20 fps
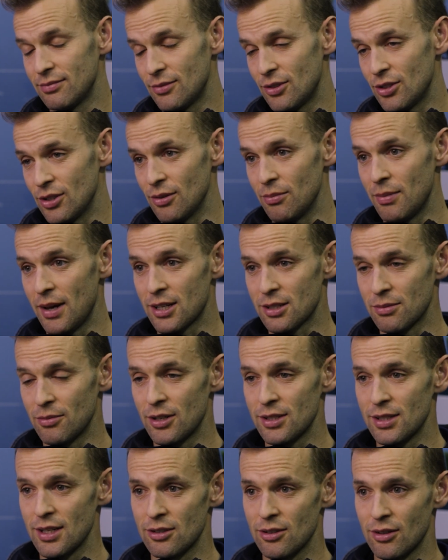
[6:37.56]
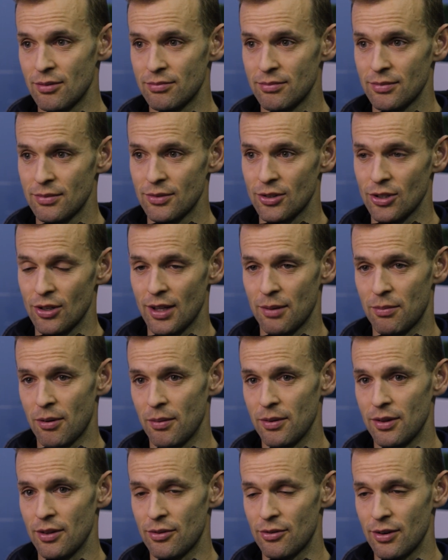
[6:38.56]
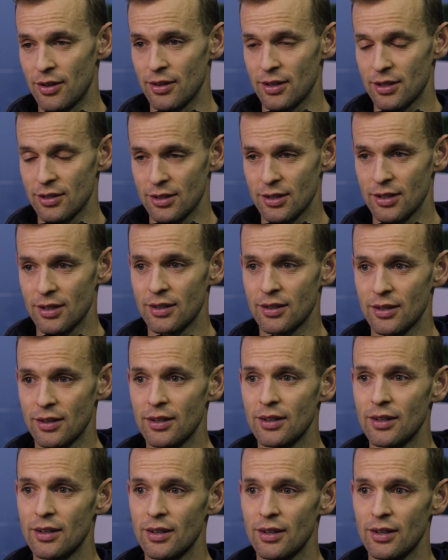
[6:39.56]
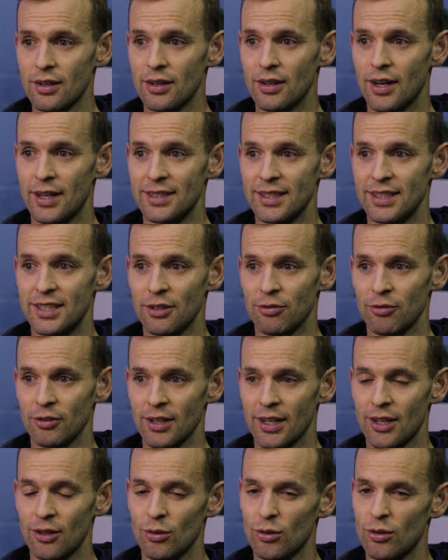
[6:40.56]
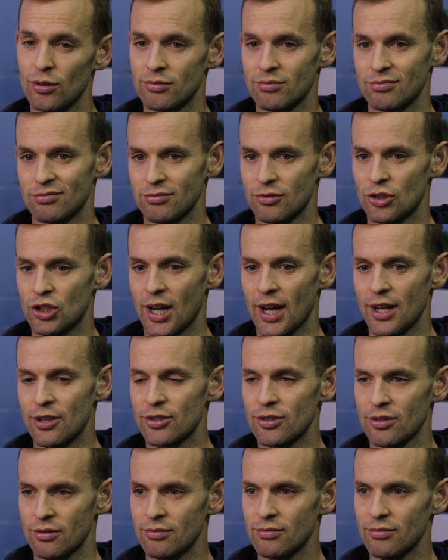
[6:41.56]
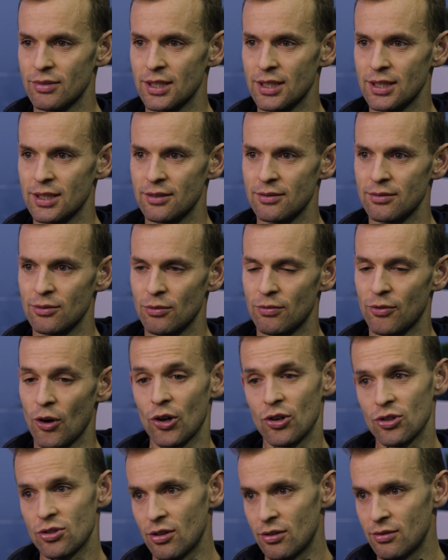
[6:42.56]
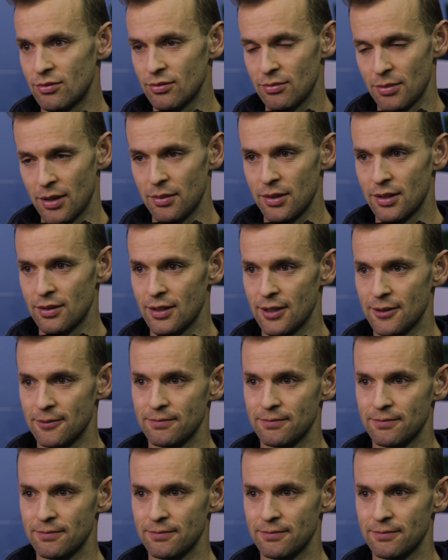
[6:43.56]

To maximize that time. So they're probably the 3 things that I did differently or changed, focused on maybe. Yeah.